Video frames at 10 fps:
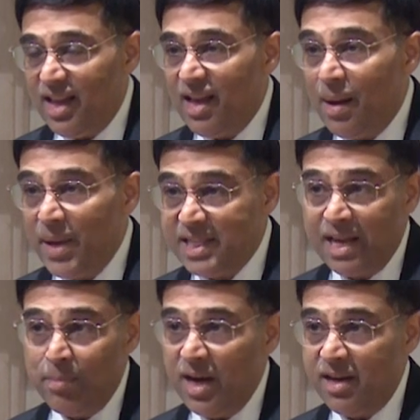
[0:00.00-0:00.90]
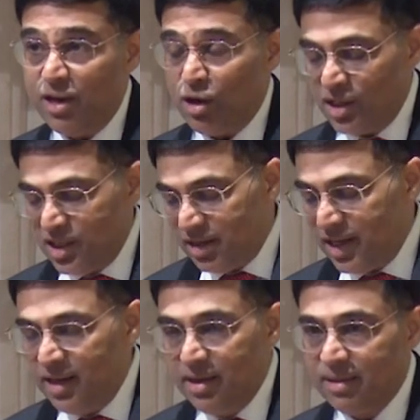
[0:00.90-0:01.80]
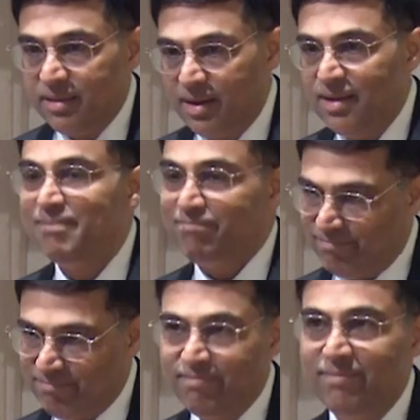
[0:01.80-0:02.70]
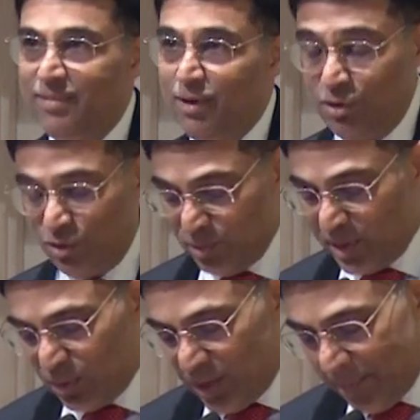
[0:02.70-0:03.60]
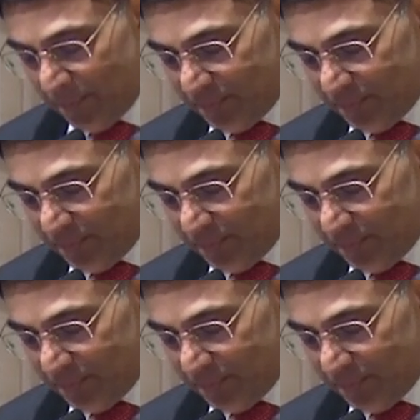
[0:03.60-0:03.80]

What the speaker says: Amazing ability to concentrate. Not true, by the way.